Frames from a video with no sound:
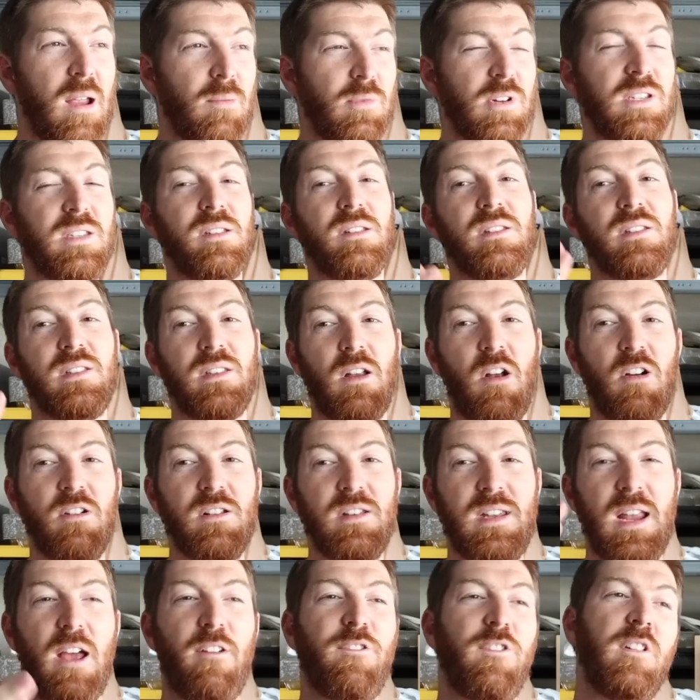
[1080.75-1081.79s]
Emersons are
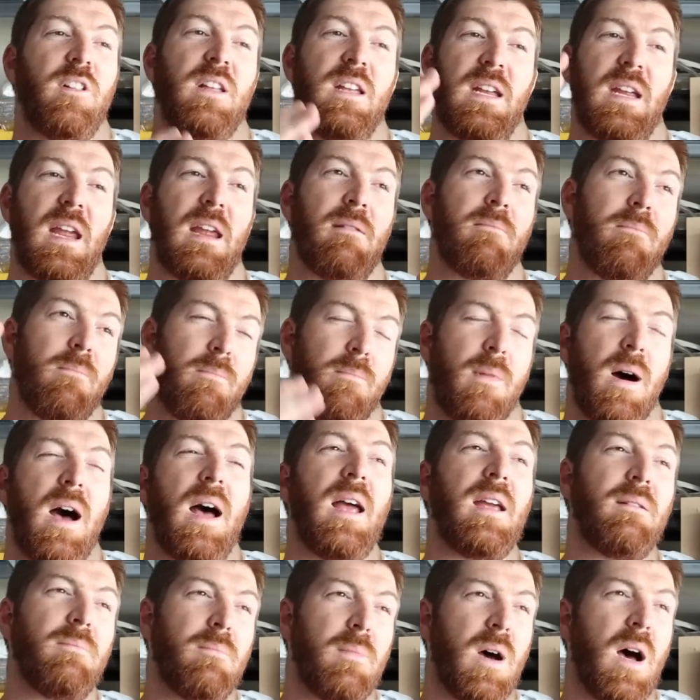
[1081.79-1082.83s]
definitely, in
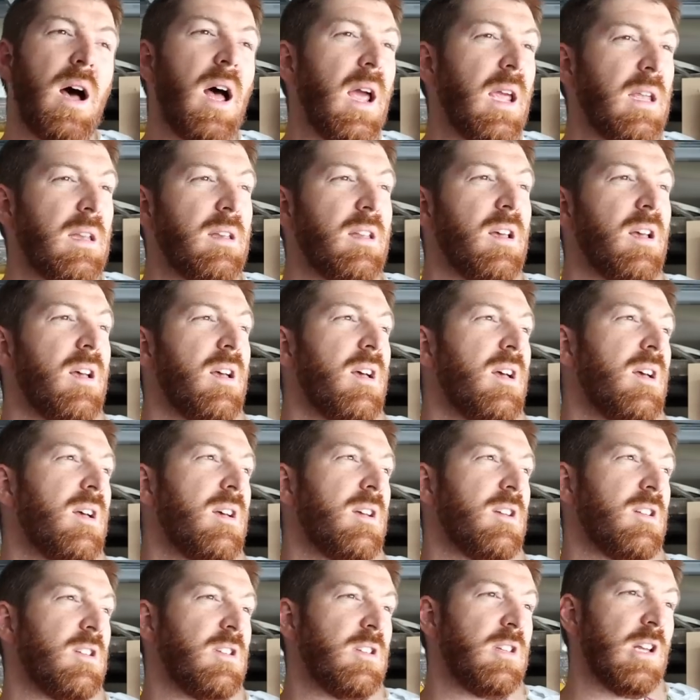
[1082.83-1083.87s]
my mind,
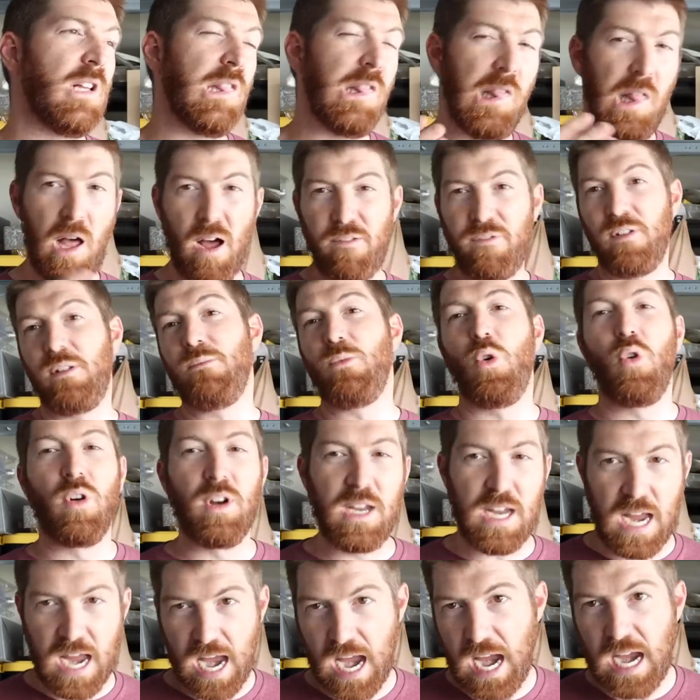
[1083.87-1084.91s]
you love them or
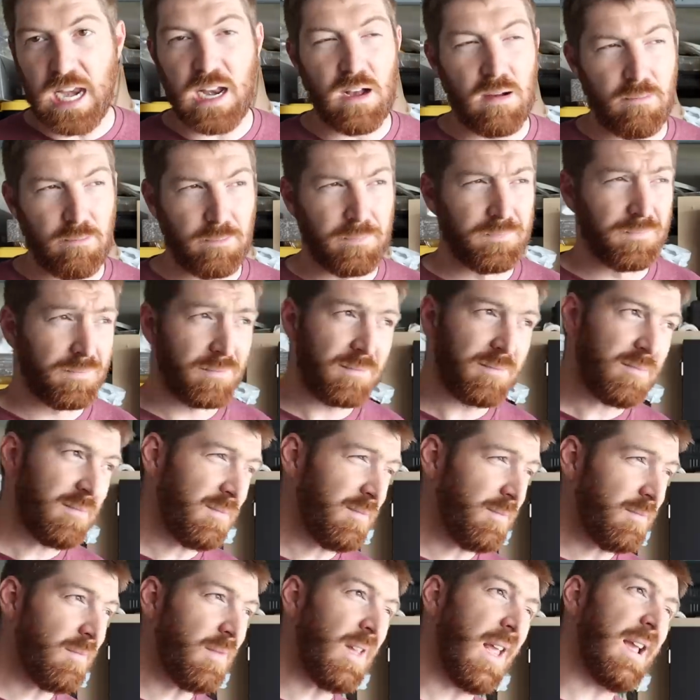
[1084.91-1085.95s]
you hate them.
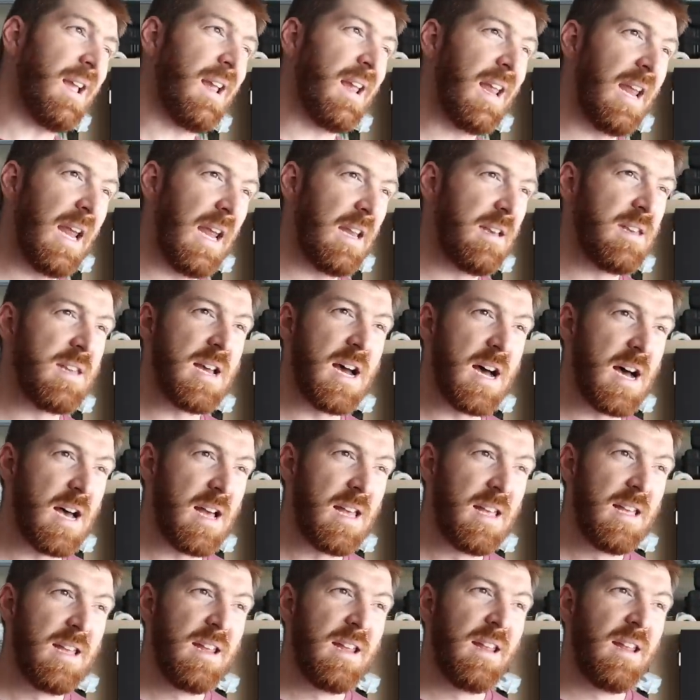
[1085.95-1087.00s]
And uh,
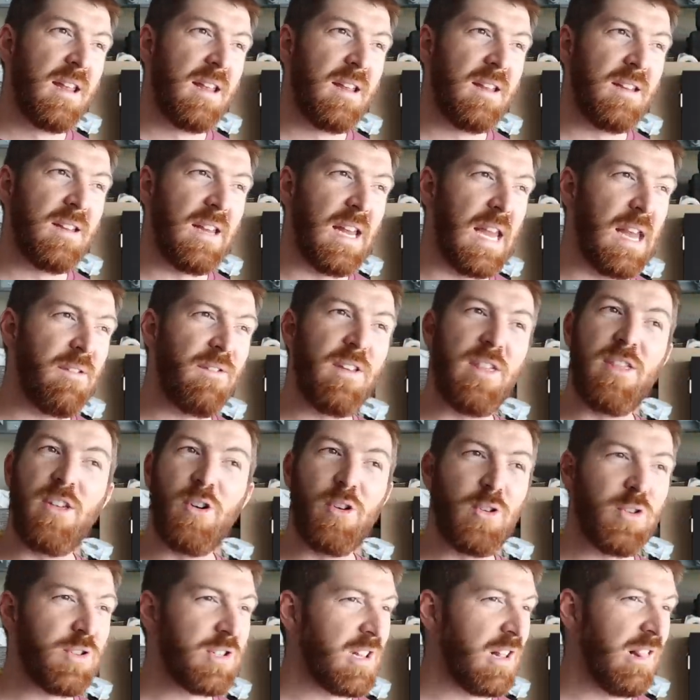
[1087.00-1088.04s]
even
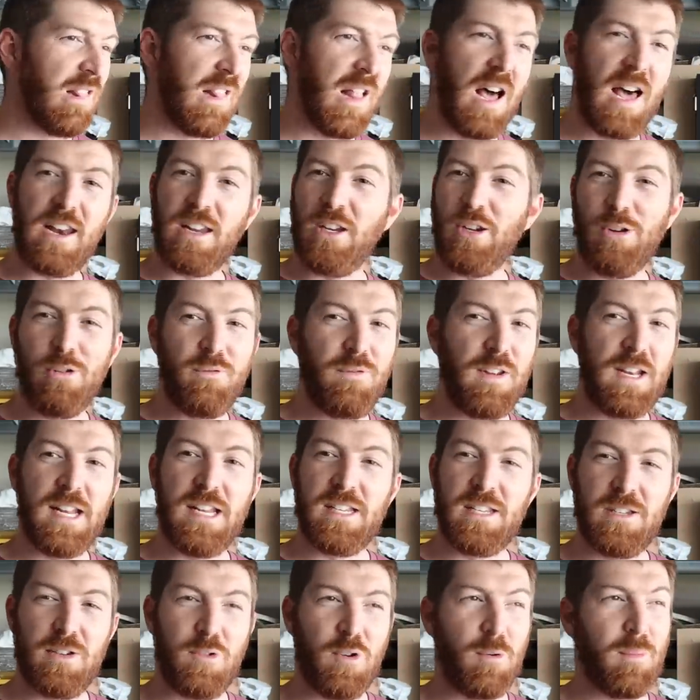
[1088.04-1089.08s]
though there's a lot of
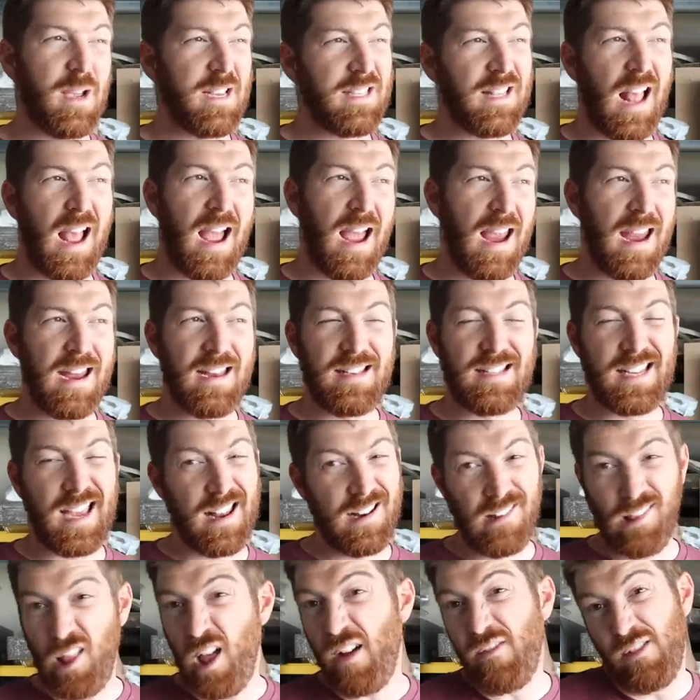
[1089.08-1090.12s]
goofiness to them, I, I
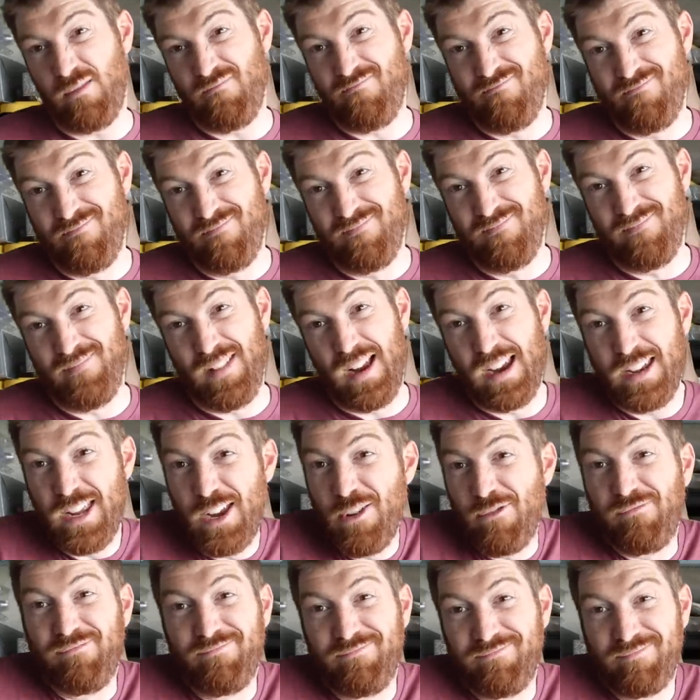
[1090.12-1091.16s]
tend to love them. I
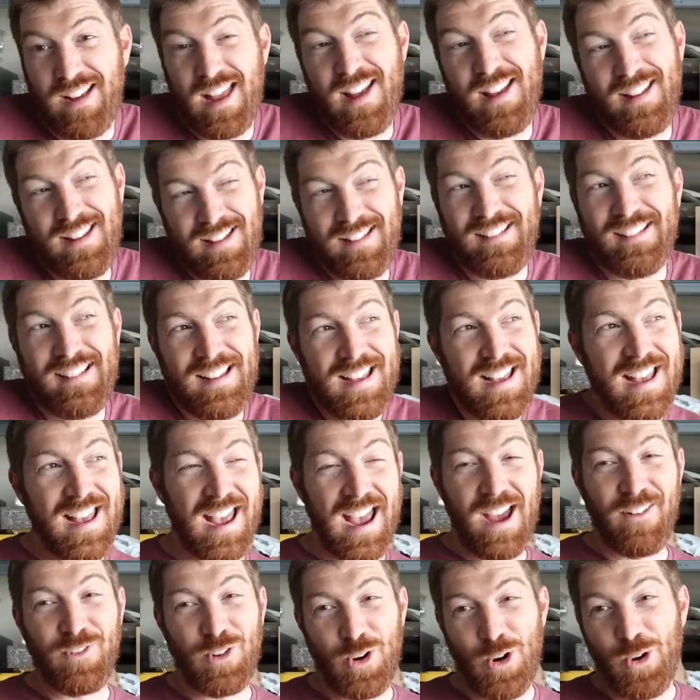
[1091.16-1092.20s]
do.
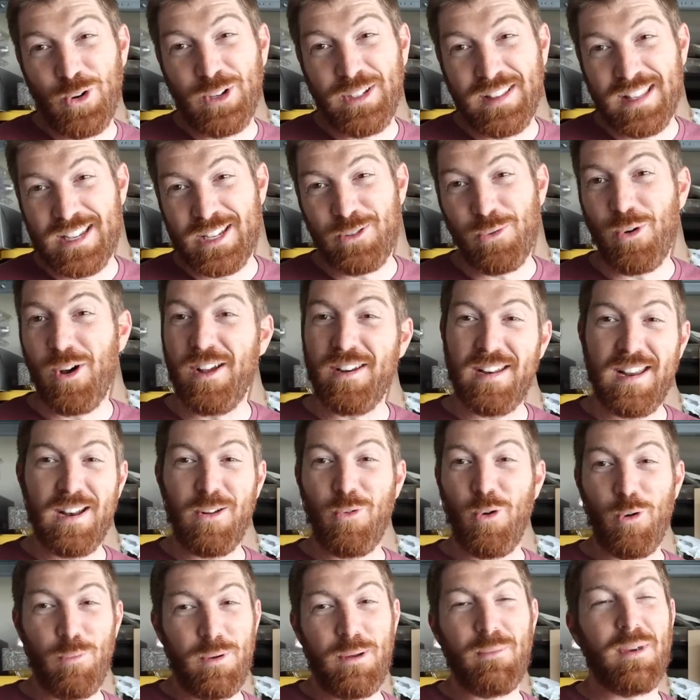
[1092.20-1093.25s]
After owning this one, and
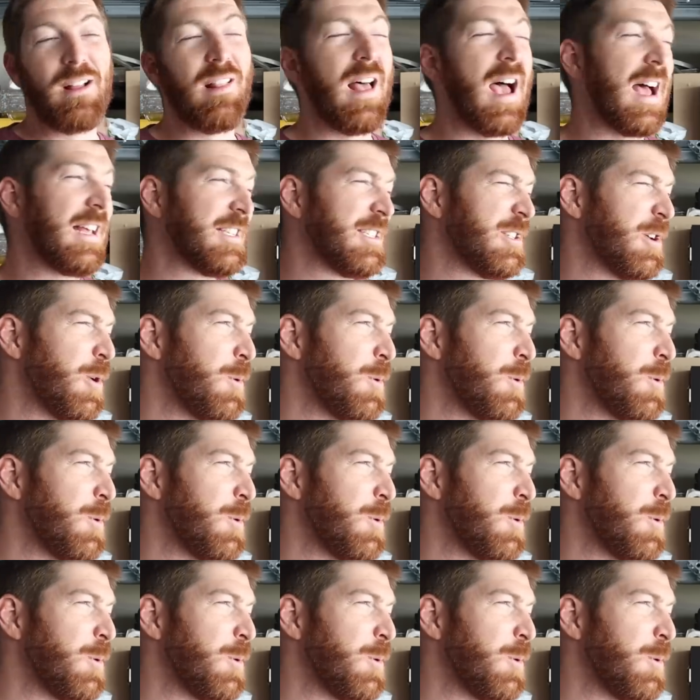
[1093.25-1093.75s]
it won't be my last.